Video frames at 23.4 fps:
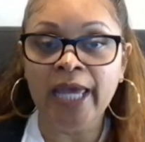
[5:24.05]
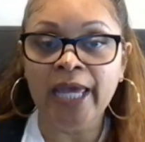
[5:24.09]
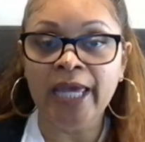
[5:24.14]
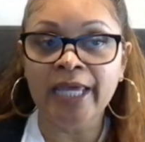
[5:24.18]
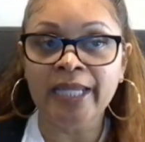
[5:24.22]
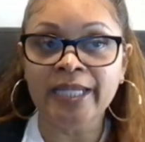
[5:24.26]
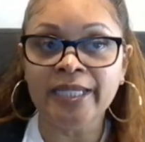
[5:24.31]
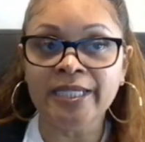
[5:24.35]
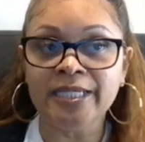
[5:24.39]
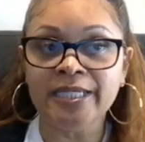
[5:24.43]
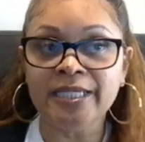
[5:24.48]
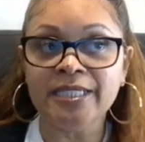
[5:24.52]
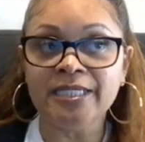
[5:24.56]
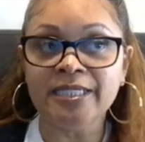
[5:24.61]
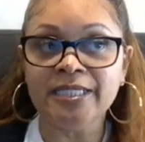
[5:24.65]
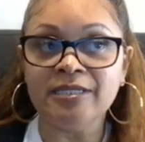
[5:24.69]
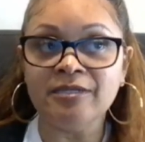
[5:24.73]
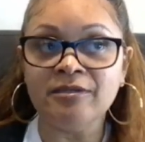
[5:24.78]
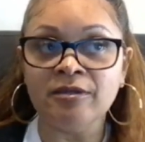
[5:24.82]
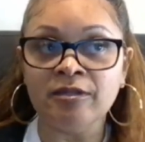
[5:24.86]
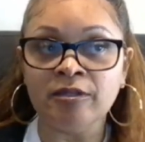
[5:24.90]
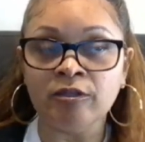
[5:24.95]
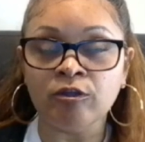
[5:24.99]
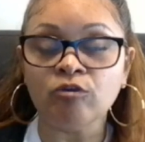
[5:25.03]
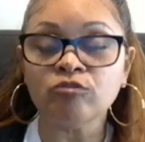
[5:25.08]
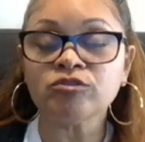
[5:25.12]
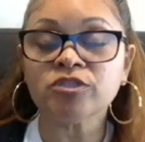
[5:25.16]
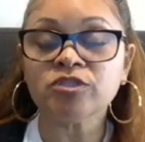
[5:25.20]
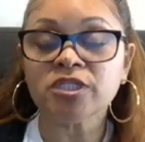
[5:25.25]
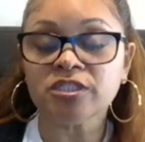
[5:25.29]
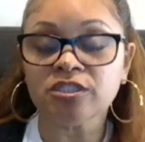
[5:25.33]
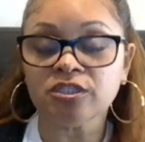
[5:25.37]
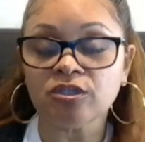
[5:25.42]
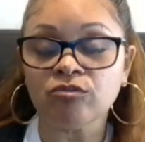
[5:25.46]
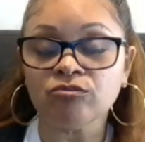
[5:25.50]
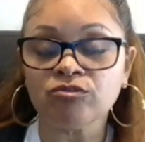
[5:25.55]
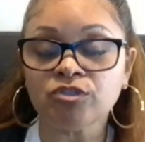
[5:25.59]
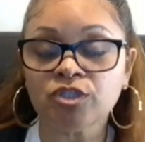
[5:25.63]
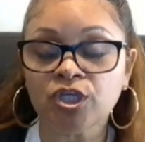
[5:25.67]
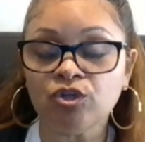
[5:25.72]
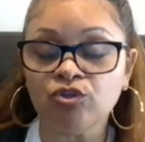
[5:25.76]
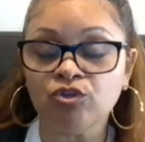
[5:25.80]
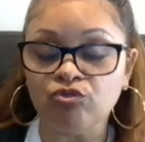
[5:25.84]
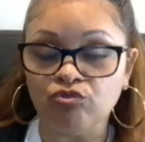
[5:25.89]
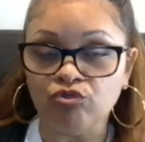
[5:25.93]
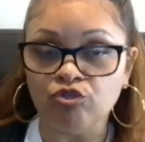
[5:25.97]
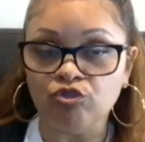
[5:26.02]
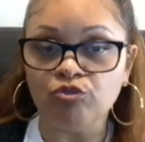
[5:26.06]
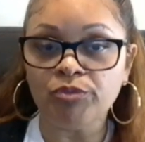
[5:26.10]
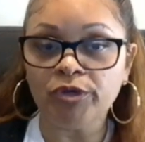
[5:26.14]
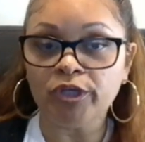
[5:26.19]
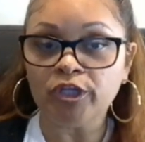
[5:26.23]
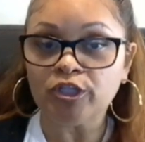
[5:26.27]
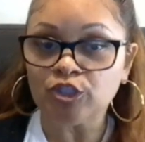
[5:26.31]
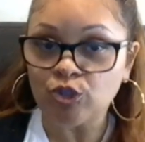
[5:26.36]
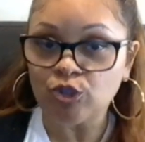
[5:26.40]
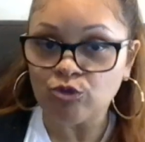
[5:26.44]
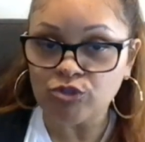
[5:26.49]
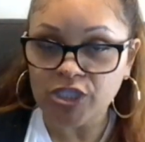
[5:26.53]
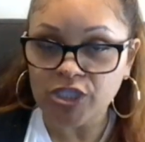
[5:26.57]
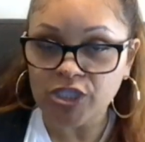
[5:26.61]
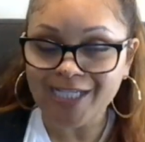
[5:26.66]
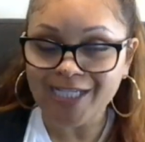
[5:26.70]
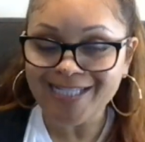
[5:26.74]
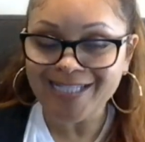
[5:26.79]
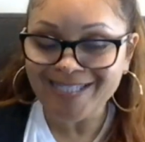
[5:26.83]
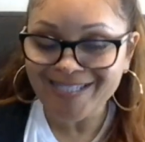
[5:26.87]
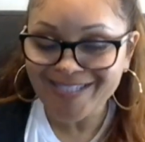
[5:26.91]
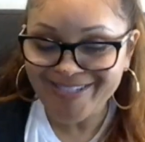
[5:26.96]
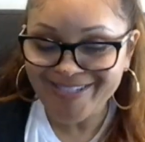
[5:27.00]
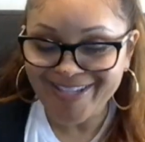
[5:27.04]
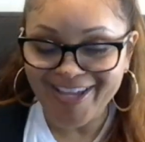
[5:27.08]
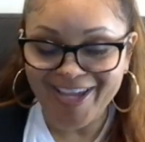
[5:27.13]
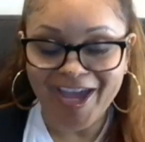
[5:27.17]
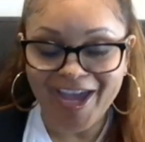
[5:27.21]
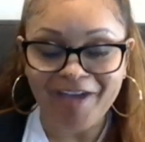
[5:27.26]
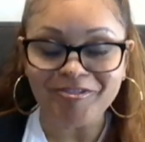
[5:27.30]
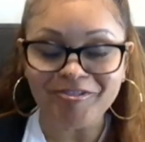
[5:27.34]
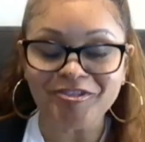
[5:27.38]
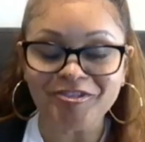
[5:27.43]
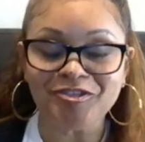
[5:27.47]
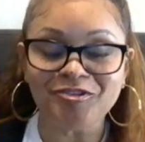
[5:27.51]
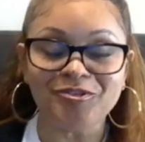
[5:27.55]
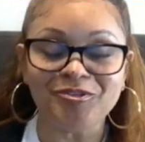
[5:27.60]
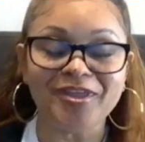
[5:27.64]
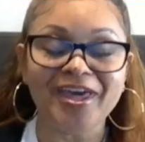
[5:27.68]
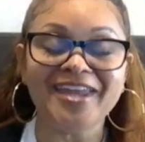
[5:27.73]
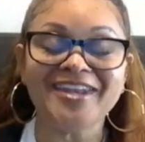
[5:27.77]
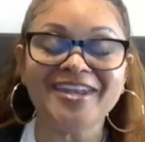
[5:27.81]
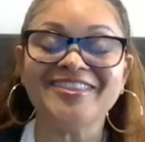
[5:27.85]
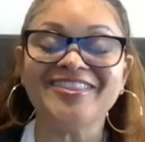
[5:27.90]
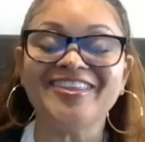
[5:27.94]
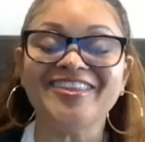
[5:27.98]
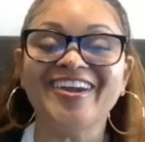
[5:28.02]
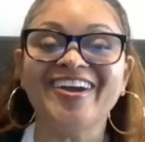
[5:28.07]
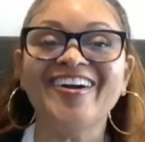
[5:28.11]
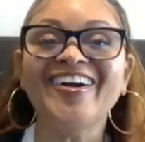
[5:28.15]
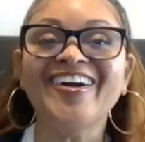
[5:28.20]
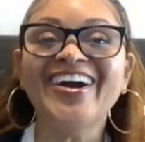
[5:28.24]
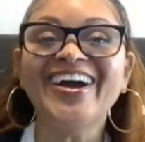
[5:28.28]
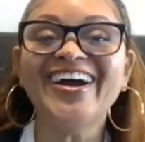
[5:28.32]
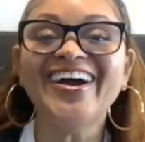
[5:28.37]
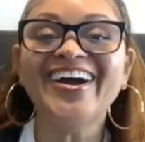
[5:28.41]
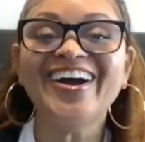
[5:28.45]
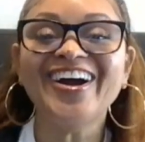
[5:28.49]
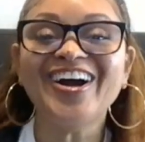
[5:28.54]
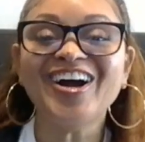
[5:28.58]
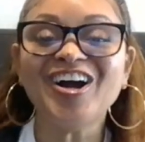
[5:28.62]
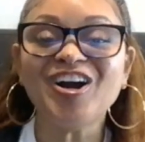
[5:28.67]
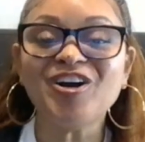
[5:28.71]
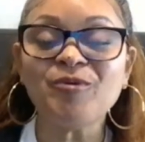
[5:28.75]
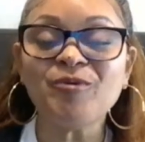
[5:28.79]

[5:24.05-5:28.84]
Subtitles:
and Lowe's Consulting Group and Associates, I have to throw that in there,